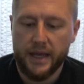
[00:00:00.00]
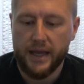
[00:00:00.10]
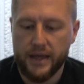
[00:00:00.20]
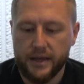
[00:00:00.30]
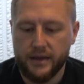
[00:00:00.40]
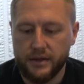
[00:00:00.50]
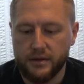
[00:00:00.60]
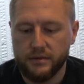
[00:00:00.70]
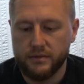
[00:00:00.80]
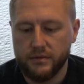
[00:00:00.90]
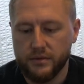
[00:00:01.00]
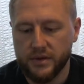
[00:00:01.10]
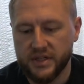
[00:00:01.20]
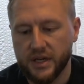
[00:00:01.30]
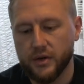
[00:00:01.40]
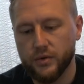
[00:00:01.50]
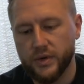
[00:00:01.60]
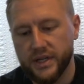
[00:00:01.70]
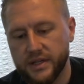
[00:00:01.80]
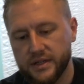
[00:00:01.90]
and the
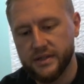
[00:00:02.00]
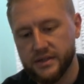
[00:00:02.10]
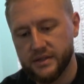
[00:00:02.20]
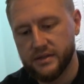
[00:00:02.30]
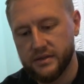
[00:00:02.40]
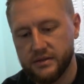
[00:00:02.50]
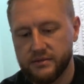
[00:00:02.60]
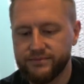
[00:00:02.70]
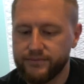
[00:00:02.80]
toe is,